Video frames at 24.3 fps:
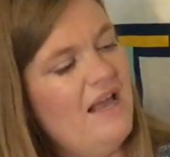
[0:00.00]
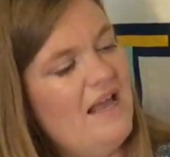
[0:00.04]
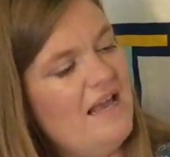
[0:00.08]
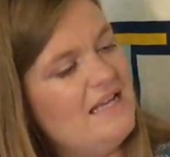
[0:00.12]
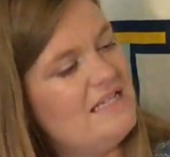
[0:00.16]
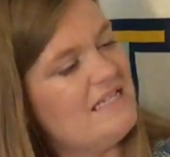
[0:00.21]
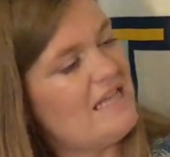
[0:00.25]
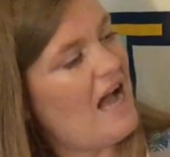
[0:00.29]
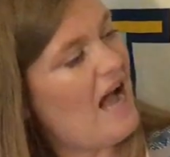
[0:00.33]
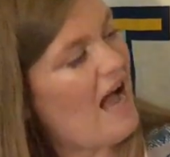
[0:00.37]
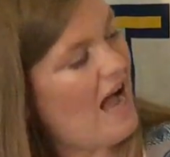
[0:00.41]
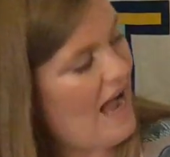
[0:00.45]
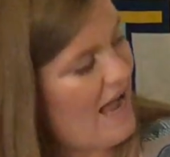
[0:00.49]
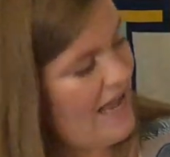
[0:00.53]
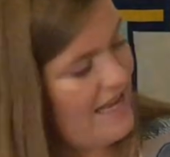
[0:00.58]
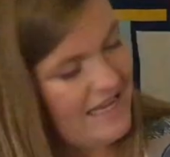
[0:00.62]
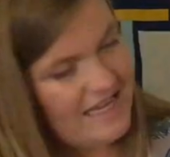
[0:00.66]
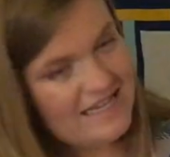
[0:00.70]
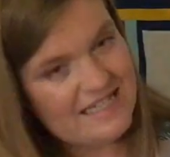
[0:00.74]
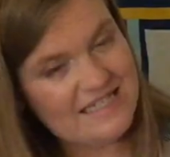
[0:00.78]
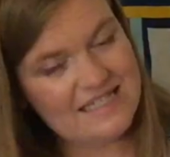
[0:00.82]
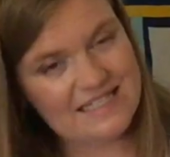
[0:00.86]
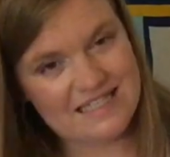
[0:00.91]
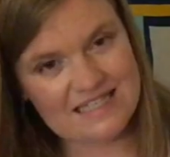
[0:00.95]
is I
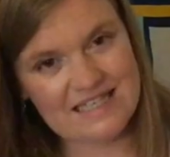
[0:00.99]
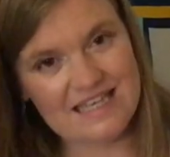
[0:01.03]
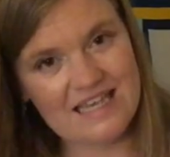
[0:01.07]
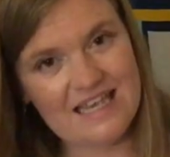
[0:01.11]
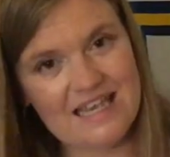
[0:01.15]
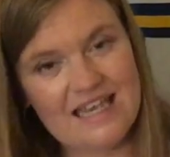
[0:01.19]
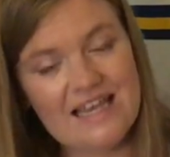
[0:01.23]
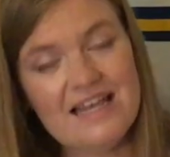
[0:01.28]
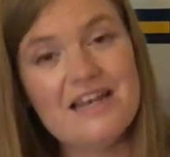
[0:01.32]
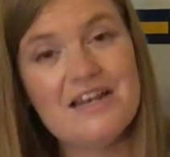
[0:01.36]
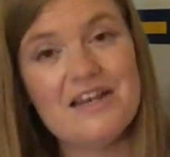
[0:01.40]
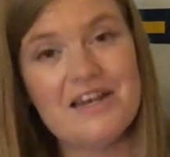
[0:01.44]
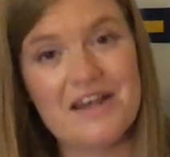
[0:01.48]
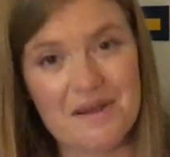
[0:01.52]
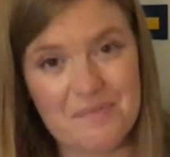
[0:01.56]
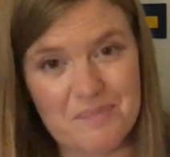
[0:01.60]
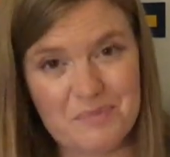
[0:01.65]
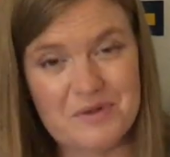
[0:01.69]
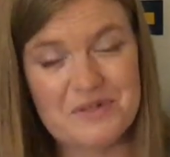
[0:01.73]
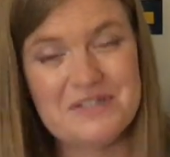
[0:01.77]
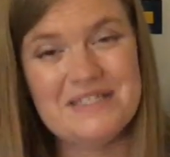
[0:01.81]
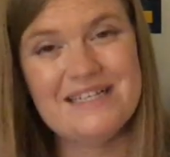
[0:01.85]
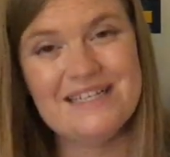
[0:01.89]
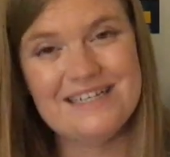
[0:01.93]
can see
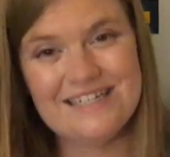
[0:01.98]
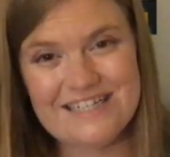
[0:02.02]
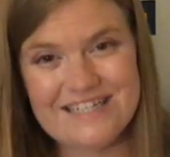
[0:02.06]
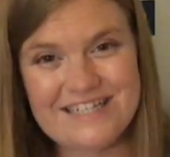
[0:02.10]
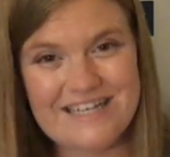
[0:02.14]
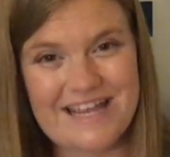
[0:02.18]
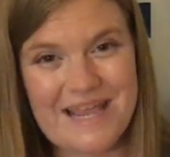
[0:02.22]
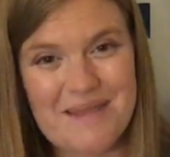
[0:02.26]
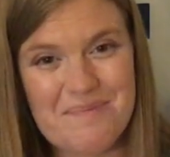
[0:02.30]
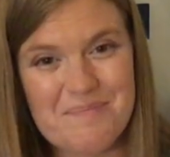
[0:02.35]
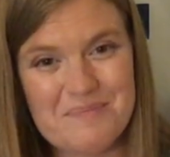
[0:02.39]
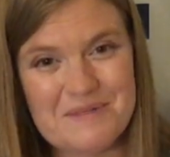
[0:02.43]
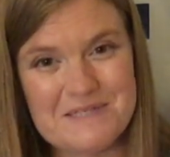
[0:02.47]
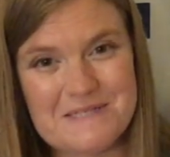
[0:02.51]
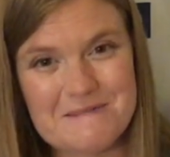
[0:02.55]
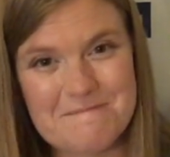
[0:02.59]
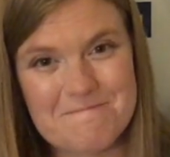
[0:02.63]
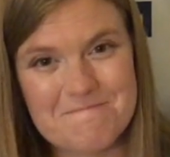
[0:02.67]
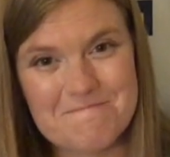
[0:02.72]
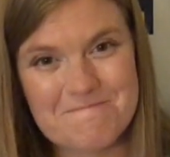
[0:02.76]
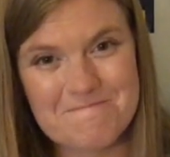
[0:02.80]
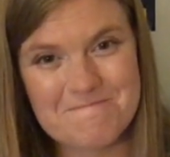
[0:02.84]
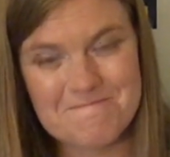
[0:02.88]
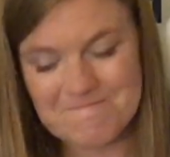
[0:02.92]
numbers in shapes.
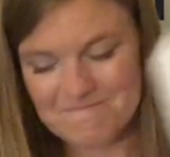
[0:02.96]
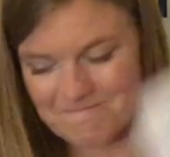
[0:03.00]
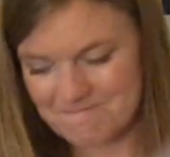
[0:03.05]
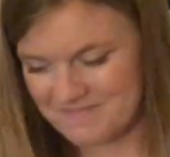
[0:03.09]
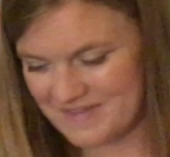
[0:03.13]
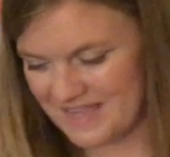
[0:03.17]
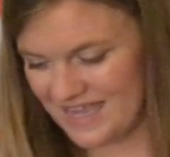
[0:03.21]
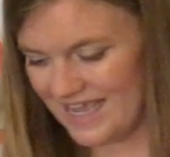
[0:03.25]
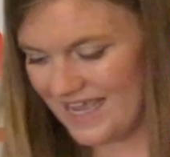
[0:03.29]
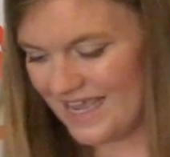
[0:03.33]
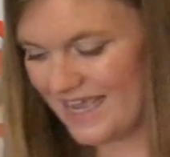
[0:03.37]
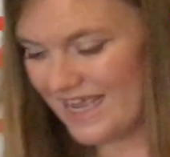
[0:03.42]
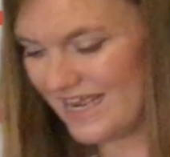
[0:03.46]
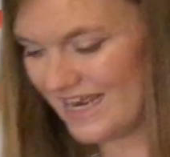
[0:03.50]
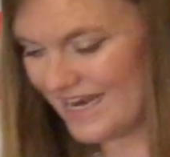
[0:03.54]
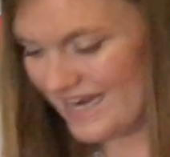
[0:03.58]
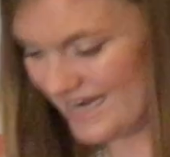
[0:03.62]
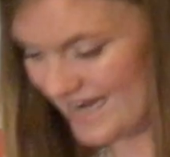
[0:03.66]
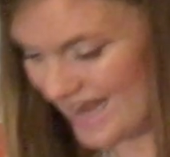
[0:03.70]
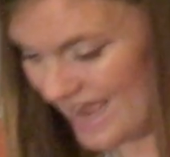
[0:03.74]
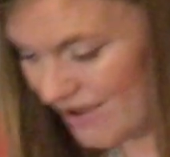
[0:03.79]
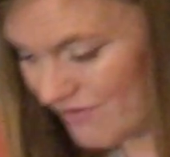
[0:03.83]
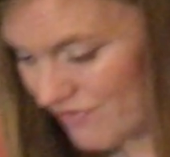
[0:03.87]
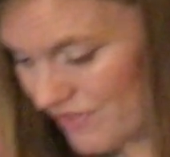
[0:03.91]

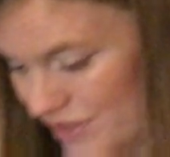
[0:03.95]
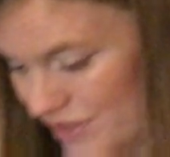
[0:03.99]
Now